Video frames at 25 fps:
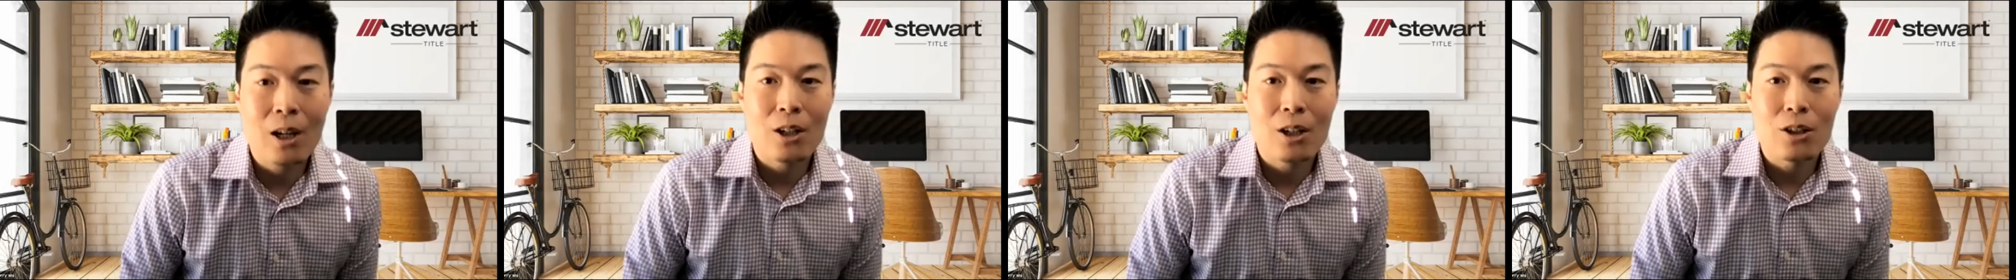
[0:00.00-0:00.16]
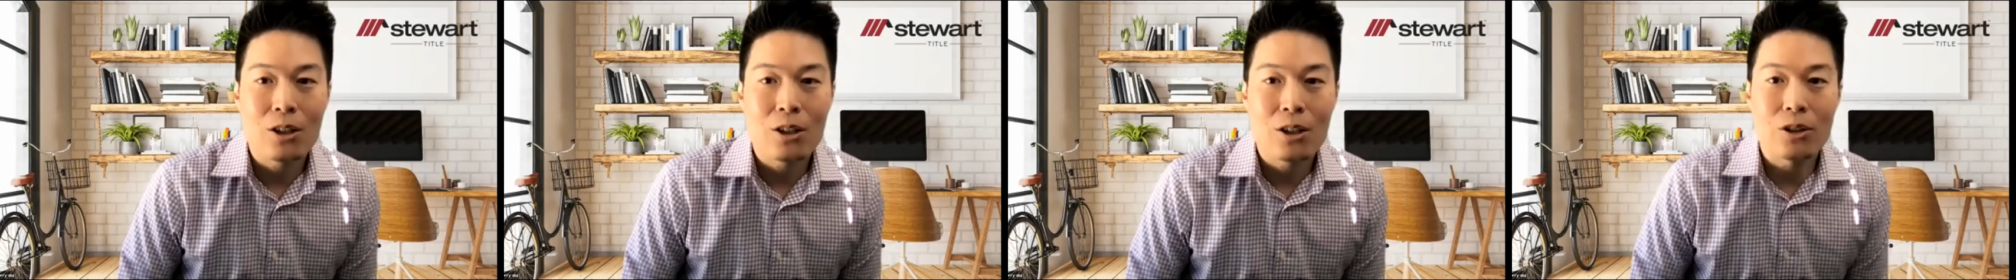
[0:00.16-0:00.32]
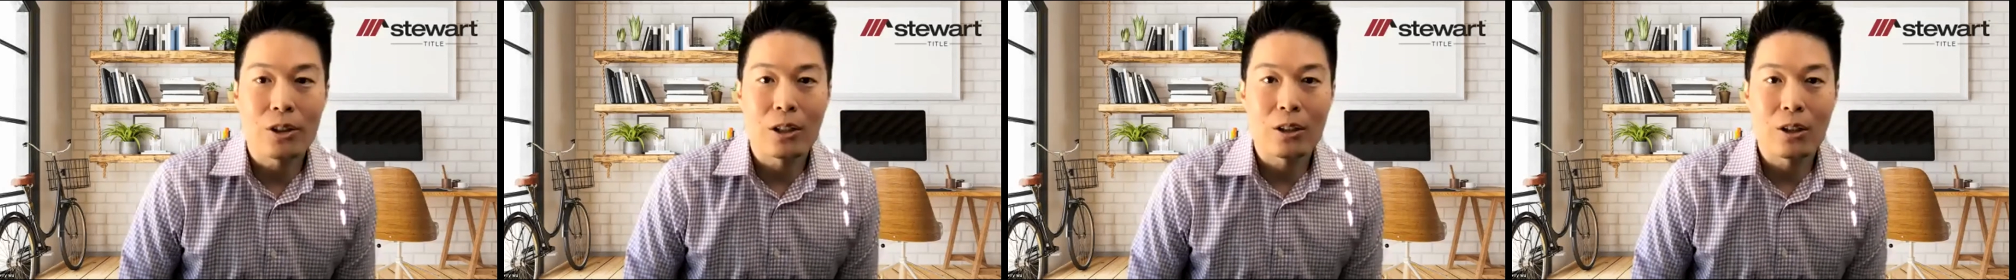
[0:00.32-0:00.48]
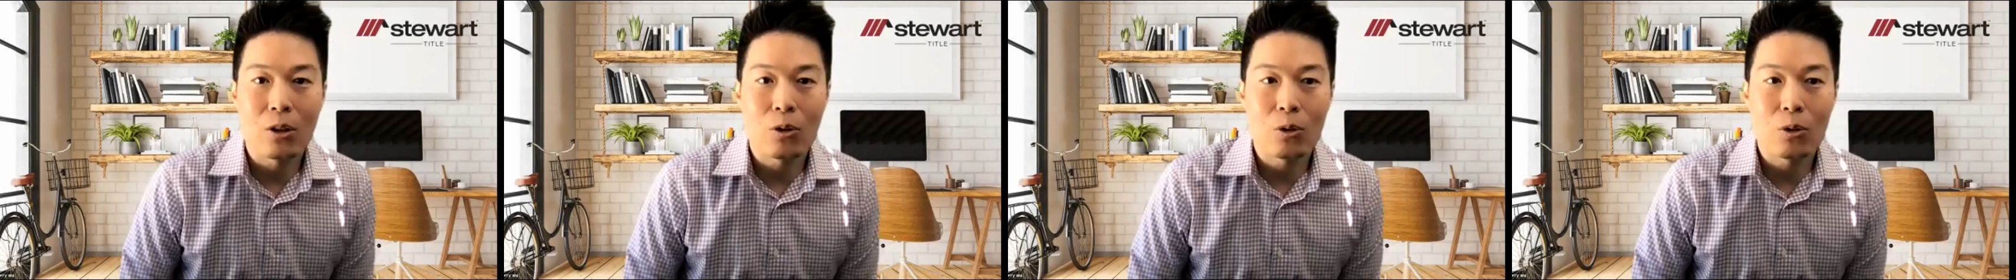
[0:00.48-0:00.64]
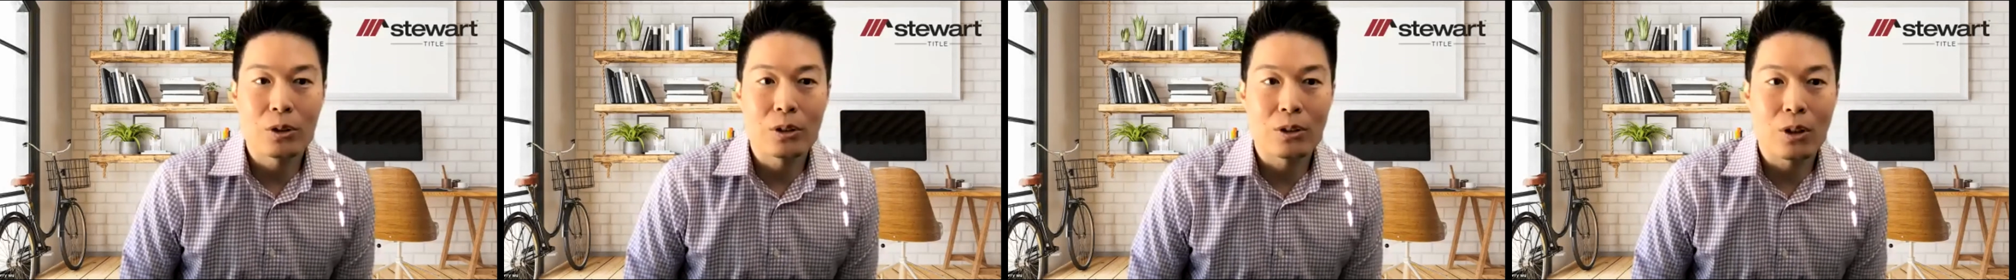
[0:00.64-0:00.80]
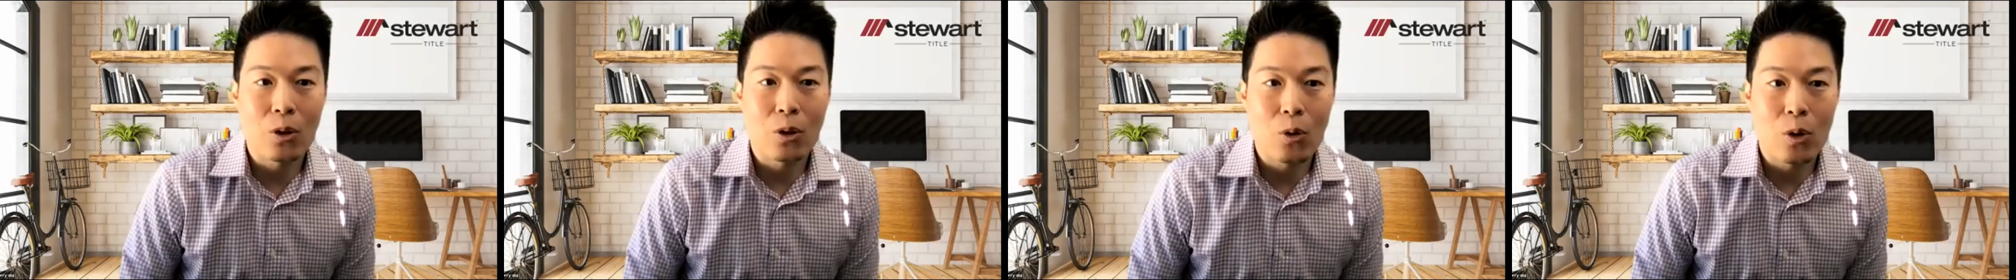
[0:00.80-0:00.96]
you can
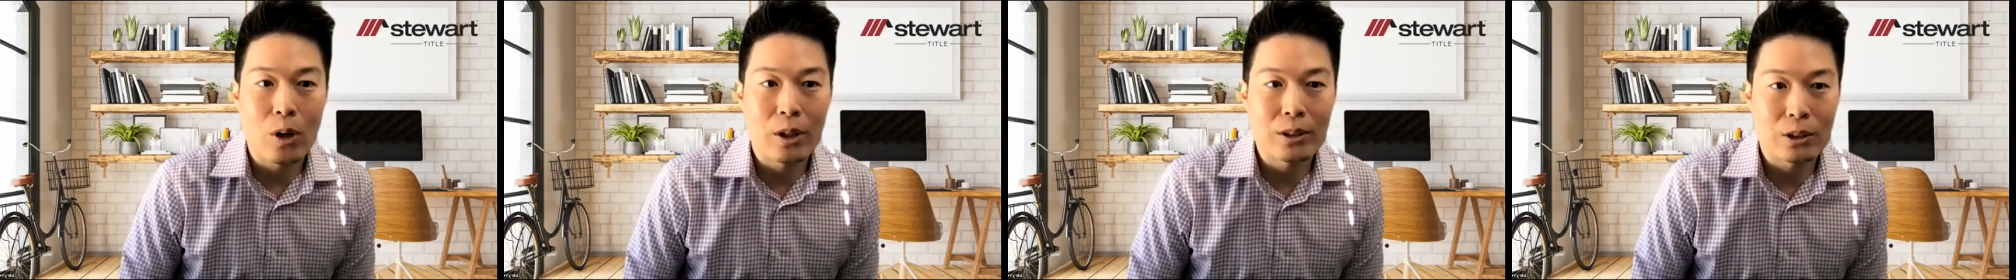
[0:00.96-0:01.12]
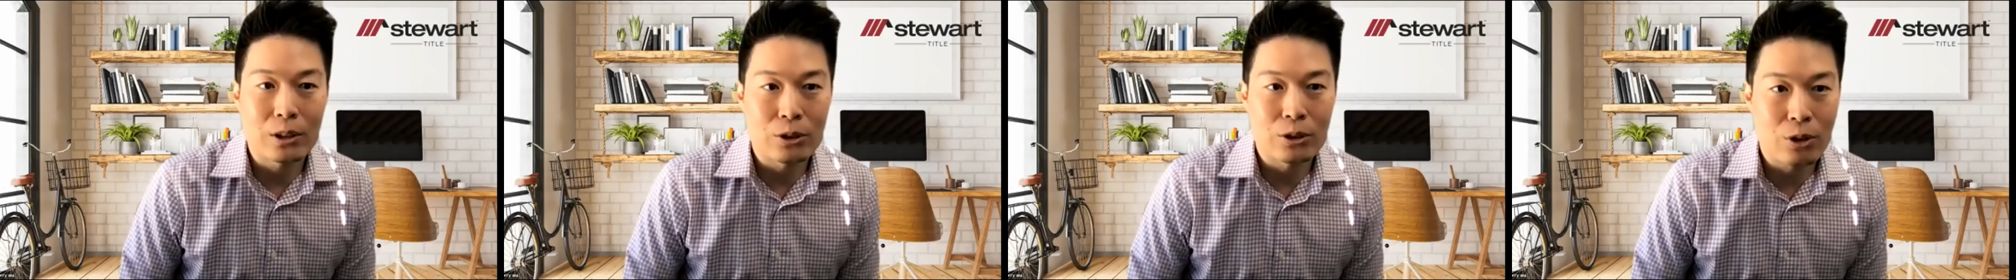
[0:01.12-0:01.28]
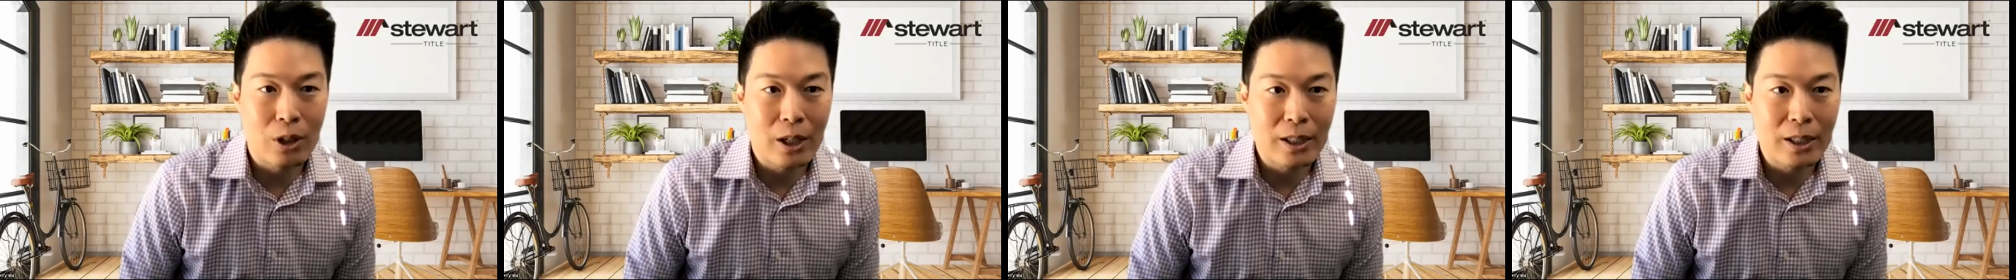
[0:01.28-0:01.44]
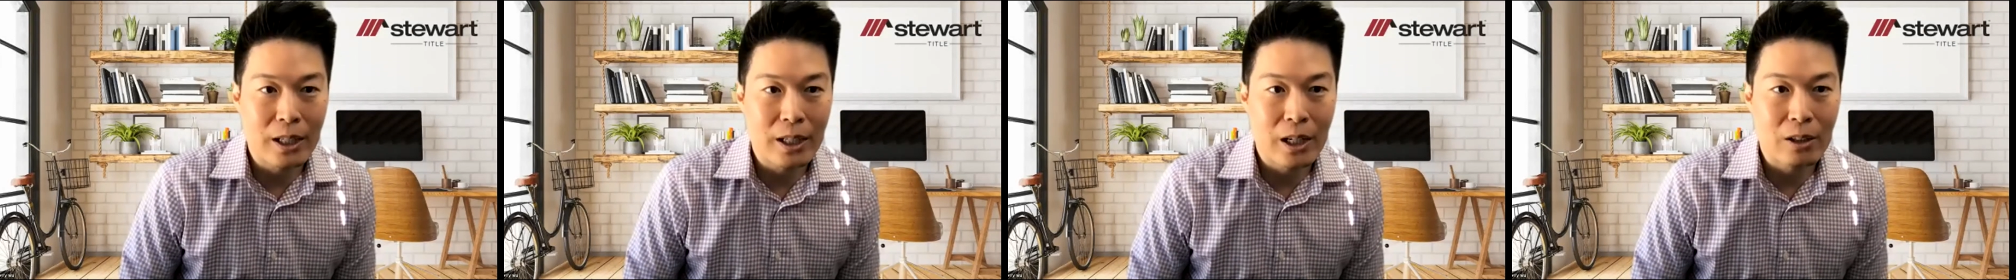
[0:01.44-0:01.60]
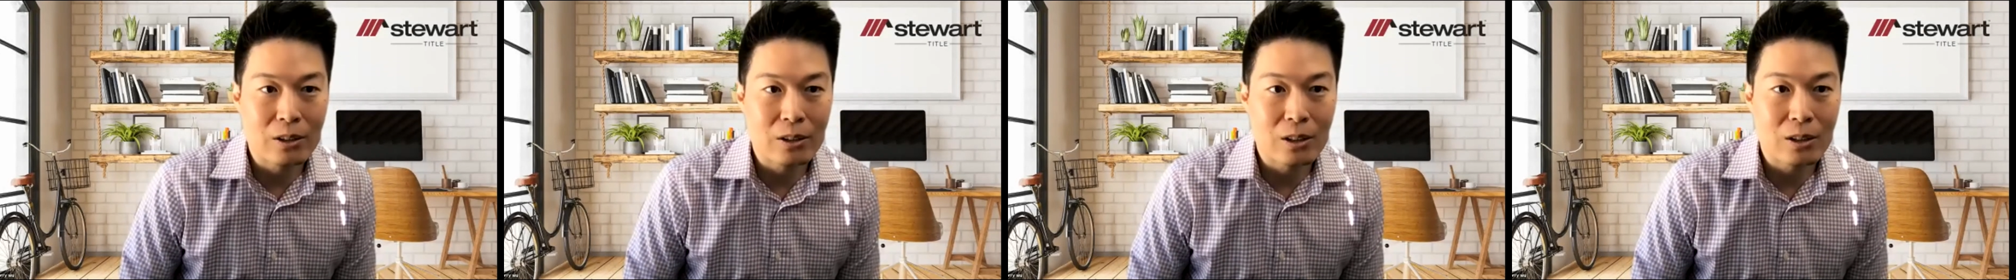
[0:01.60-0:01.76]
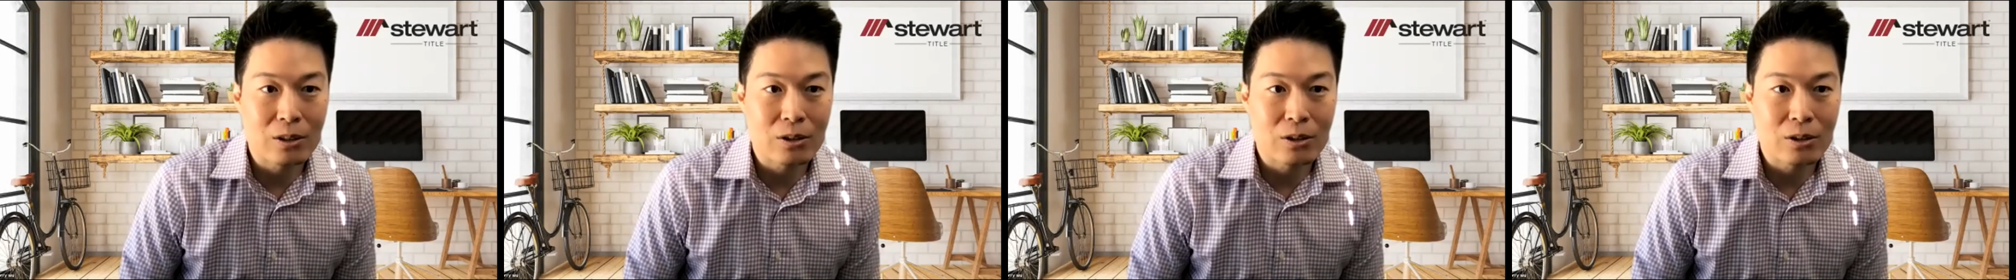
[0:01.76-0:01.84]
always go on the Tri-County